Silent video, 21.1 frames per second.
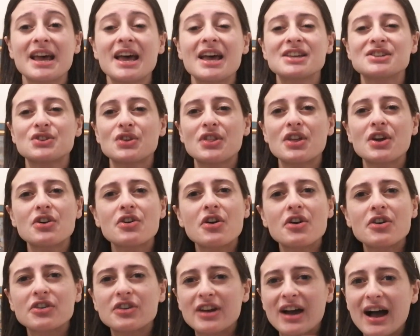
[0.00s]
so there
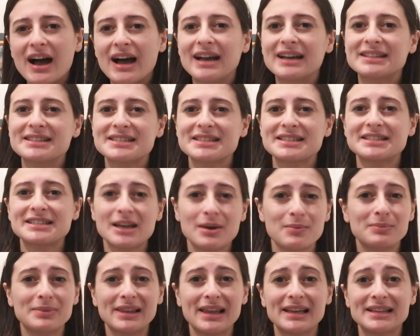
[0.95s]
are guides,
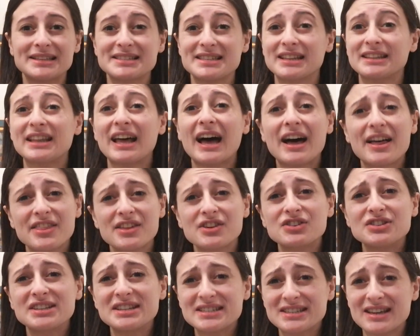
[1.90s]
templates that other
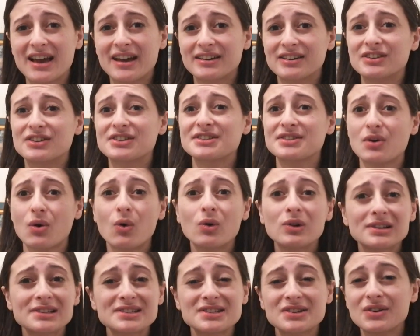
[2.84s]
designers
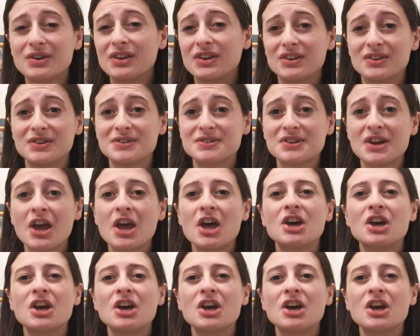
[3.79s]
also use